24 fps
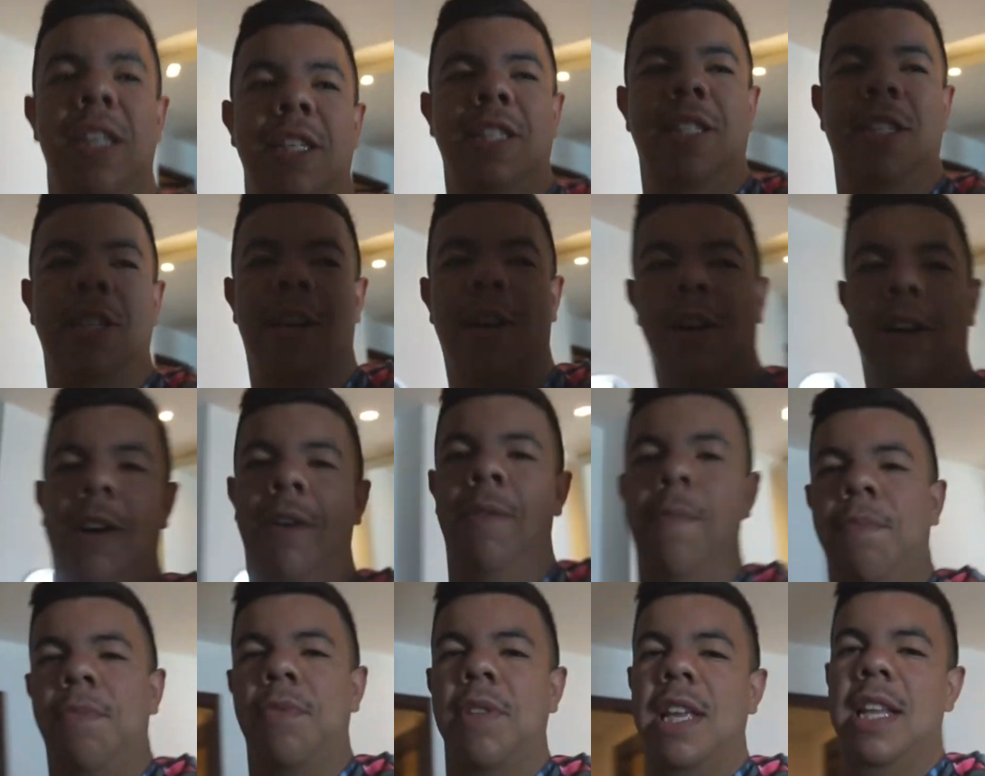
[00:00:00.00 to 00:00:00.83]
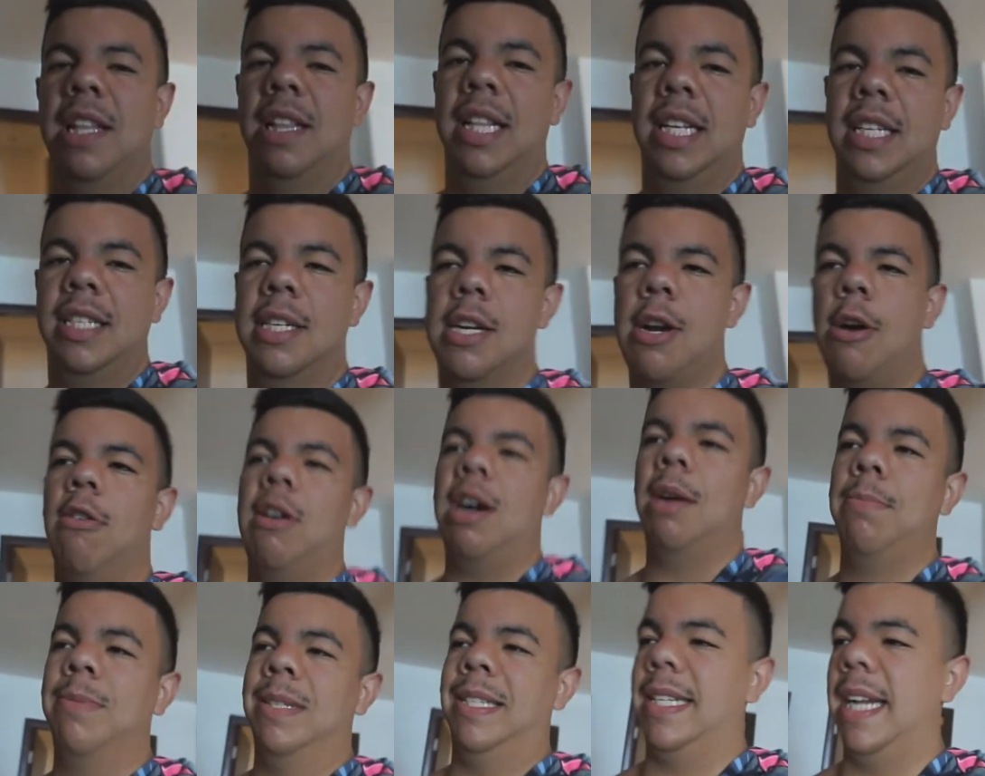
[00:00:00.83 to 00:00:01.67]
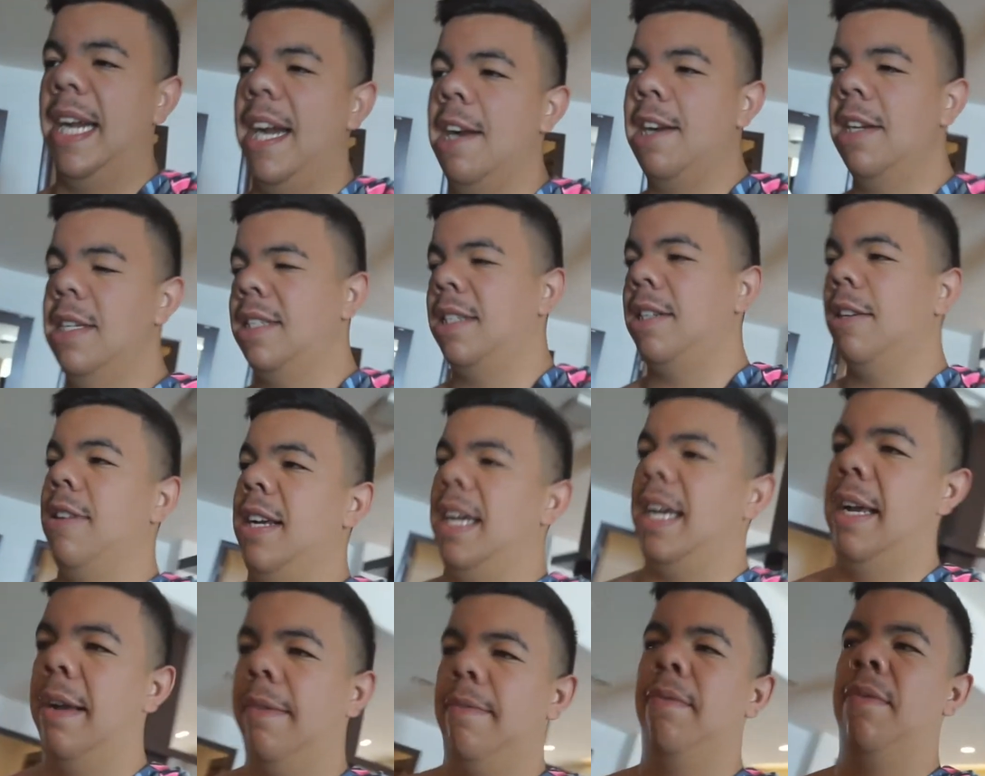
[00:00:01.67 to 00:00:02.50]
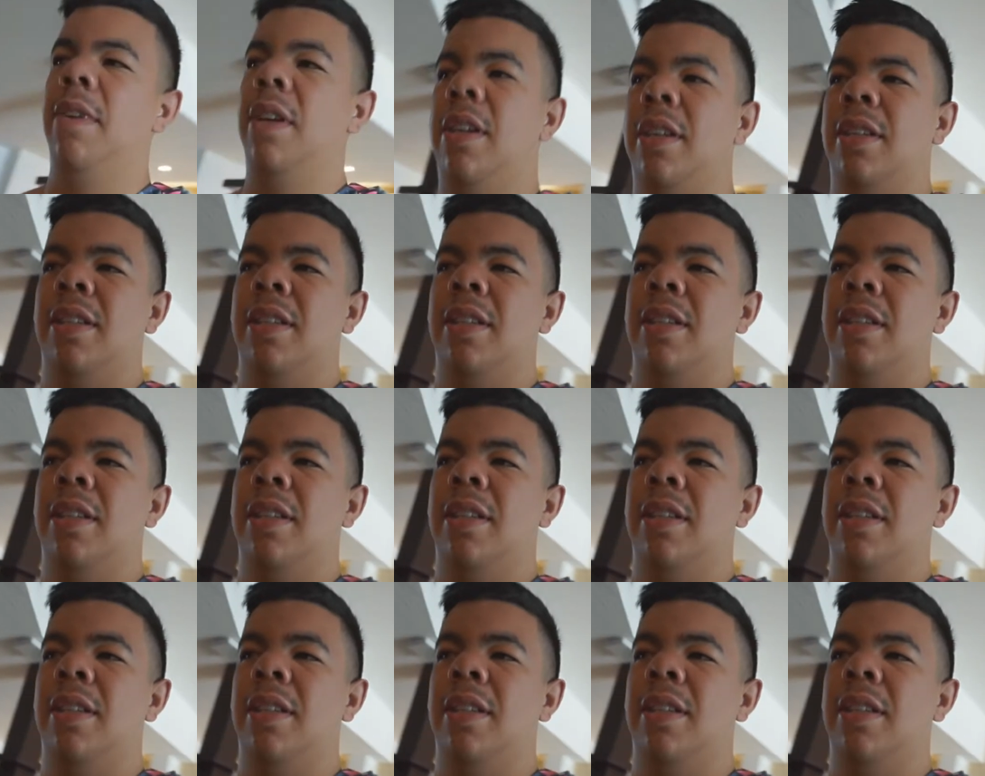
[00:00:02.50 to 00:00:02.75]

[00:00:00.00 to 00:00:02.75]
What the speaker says: So let's go upstairs to him.